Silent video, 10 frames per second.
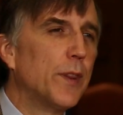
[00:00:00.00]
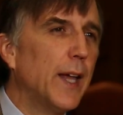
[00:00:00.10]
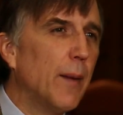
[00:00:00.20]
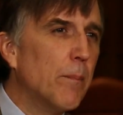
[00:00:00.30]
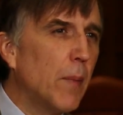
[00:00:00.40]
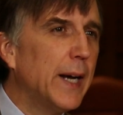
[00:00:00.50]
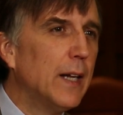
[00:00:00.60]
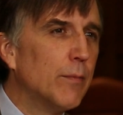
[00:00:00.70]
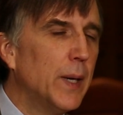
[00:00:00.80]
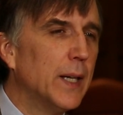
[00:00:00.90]
What that
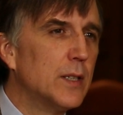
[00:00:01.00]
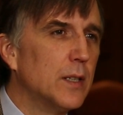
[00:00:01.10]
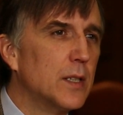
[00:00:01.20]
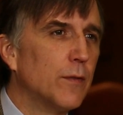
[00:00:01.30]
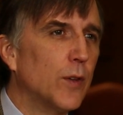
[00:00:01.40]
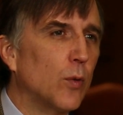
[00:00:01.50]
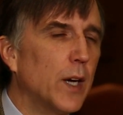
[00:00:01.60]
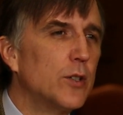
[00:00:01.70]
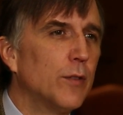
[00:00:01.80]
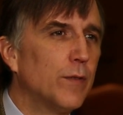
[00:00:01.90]
might have meant is if the
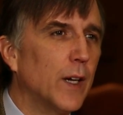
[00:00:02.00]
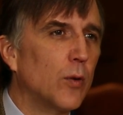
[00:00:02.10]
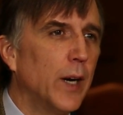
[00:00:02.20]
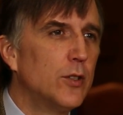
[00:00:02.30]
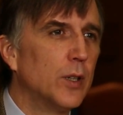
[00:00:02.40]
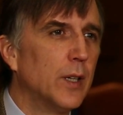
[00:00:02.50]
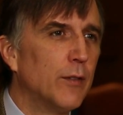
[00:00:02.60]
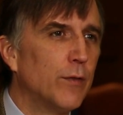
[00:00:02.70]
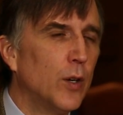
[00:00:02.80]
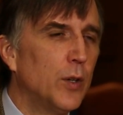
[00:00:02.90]
Russian Federation
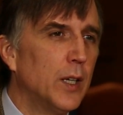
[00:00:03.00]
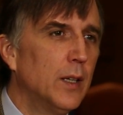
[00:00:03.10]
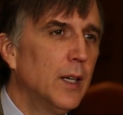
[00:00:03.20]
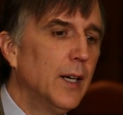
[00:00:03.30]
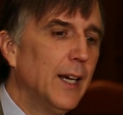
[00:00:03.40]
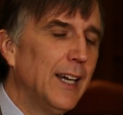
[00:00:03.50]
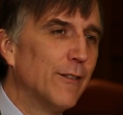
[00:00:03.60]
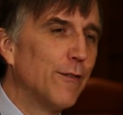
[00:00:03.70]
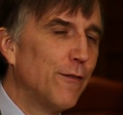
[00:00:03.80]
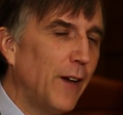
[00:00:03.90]
had voted
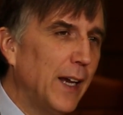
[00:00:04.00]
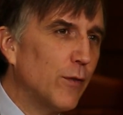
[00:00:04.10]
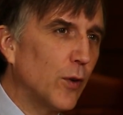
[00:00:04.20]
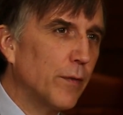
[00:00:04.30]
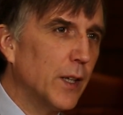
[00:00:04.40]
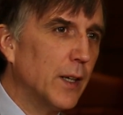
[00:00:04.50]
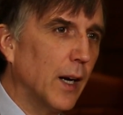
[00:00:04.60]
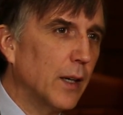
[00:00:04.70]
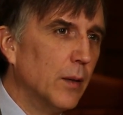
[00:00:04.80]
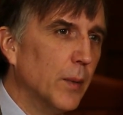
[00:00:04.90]
in favor of the
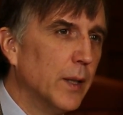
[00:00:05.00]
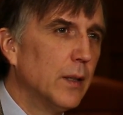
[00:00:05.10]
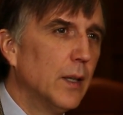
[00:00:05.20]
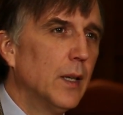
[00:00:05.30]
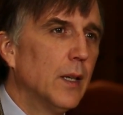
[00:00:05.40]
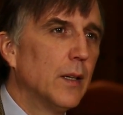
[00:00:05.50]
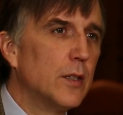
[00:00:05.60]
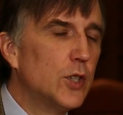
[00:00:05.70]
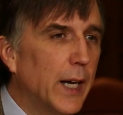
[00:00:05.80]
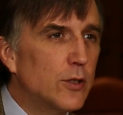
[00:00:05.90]
document,
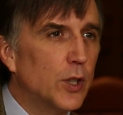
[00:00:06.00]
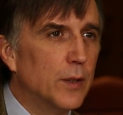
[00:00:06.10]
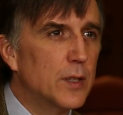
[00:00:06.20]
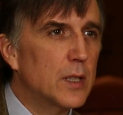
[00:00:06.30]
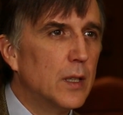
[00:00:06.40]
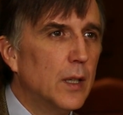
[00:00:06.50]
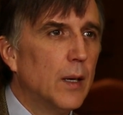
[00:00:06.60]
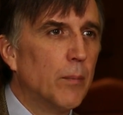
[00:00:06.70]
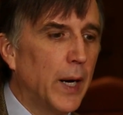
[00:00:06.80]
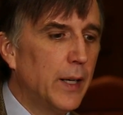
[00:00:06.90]
the Chechens
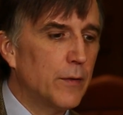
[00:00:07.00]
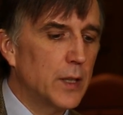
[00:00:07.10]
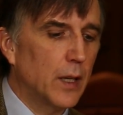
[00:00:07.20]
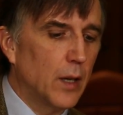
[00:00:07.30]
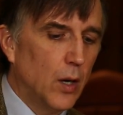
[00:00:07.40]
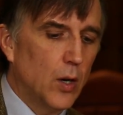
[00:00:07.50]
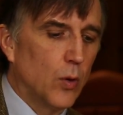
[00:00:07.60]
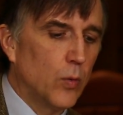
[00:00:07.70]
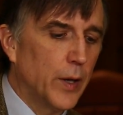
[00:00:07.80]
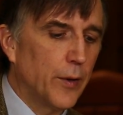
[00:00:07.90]
might have said,
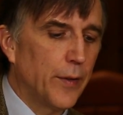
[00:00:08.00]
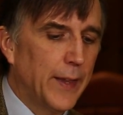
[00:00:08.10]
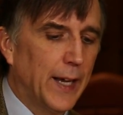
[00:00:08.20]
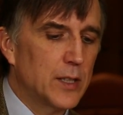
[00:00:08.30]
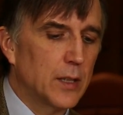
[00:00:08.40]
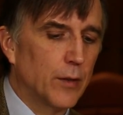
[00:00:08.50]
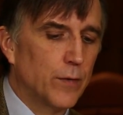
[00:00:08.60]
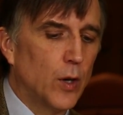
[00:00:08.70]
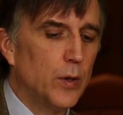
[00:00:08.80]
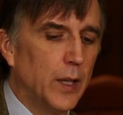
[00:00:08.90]
oh, well, that's a
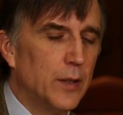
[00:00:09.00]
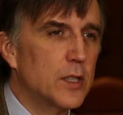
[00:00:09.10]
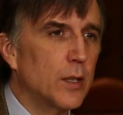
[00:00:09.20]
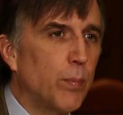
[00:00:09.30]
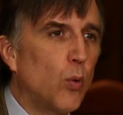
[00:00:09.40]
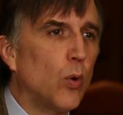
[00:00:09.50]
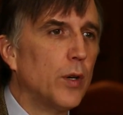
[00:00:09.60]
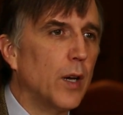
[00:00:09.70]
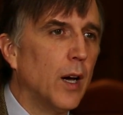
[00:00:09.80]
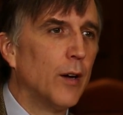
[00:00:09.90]
vote in
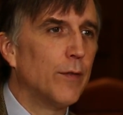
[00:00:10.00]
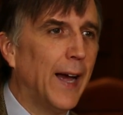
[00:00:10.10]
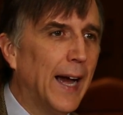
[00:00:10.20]
support of